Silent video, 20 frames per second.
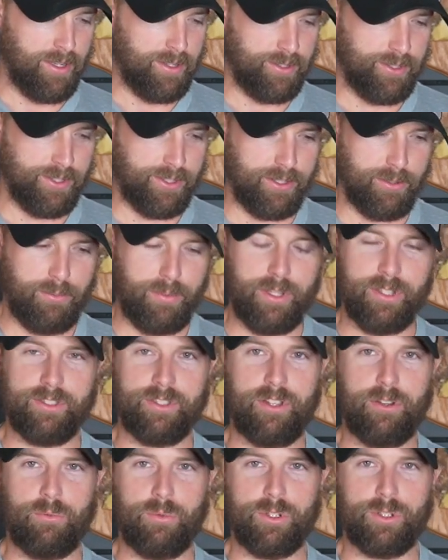Just depends
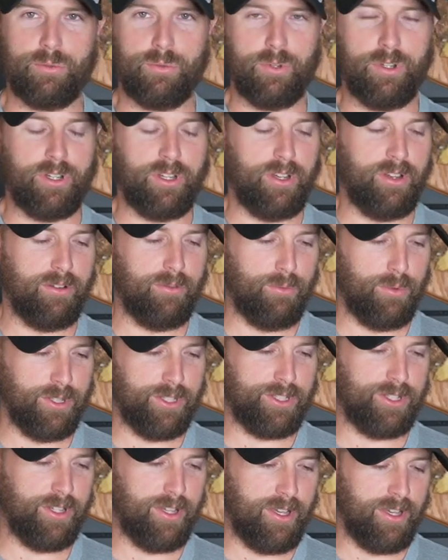on
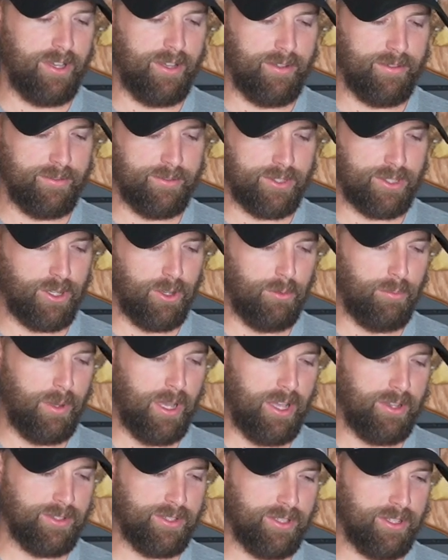which scope
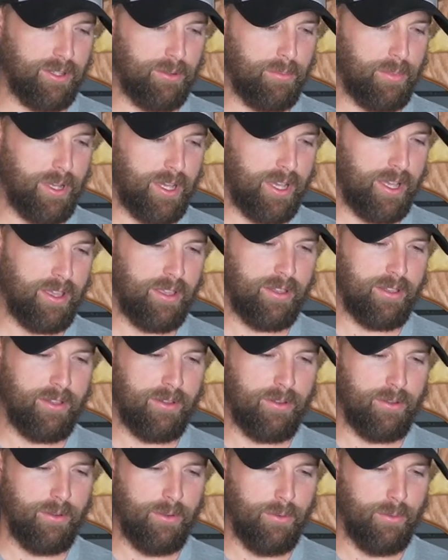housing you buy
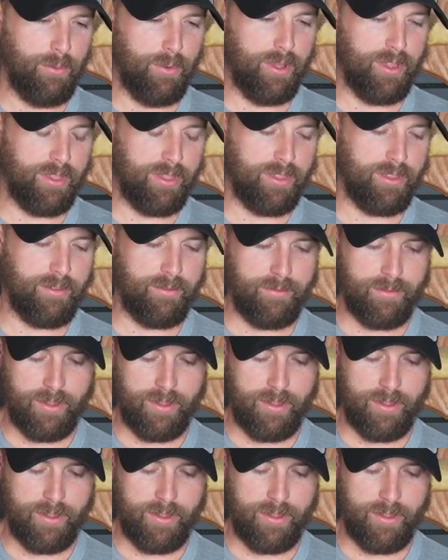with.